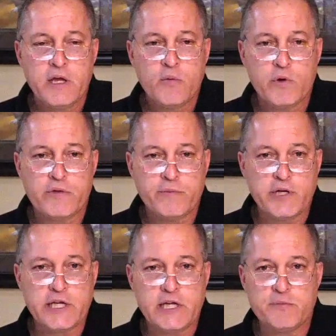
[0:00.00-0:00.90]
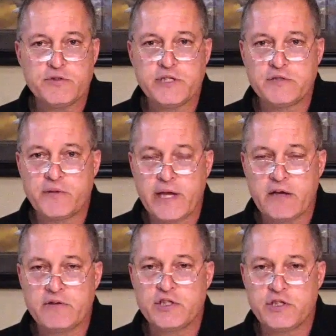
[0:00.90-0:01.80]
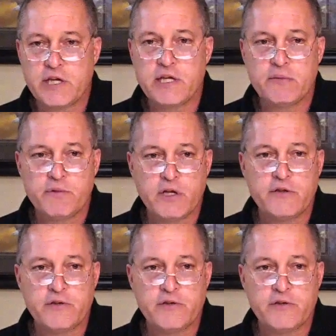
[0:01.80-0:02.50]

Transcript: where the book of Hebrews says, without the shedding of blood,